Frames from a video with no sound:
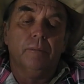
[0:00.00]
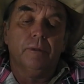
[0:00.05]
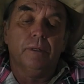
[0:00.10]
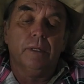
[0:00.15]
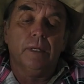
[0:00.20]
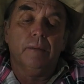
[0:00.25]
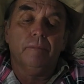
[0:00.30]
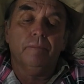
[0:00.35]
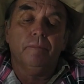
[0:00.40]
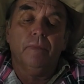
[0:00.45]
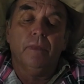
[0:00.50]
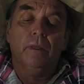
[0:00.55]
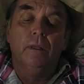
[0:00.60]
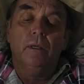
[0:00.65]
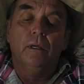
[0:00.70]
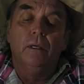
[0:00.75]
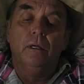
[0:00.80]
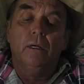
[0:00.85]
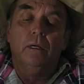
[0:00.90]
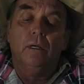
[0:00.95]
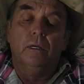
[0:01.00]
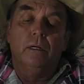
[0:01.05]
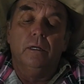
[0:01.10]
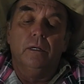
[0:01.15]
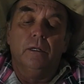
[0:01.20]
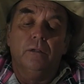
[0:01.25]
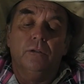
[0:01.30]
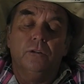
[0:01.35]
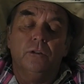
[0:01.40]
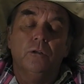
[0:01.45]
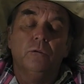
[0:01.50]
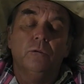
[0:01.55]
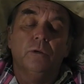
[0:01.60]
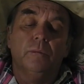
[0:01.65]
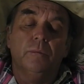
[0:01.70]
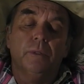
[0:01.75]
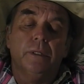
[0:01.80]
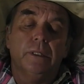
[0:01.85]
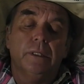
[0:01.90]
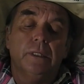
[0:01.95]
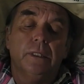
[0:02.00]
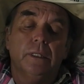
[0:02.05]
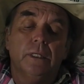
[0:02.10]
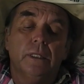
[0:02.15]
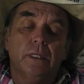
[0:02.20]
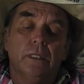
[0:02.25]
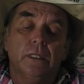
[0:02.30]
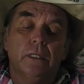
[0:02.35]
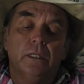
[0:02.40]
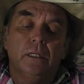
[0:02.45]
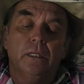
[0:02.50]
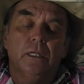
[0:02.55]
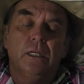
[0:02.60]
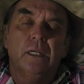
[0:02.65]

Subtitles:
it up, and until we meet again,